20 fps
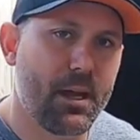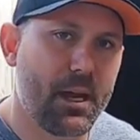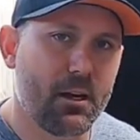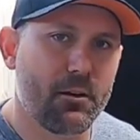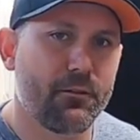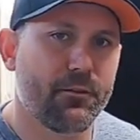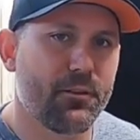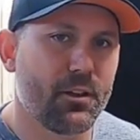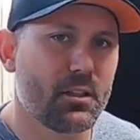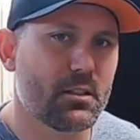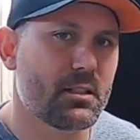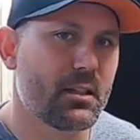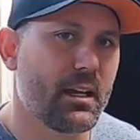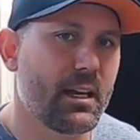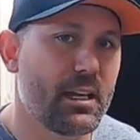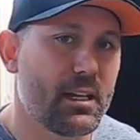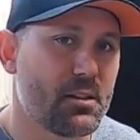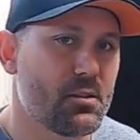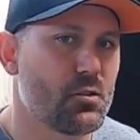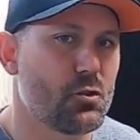panel filter
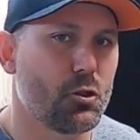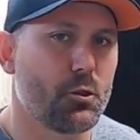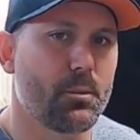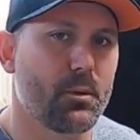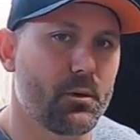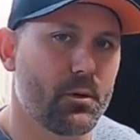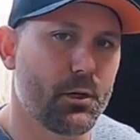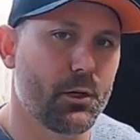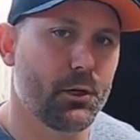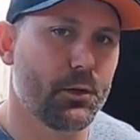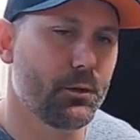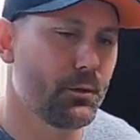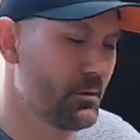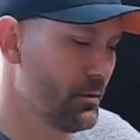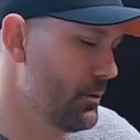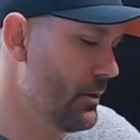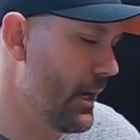in a Subaru.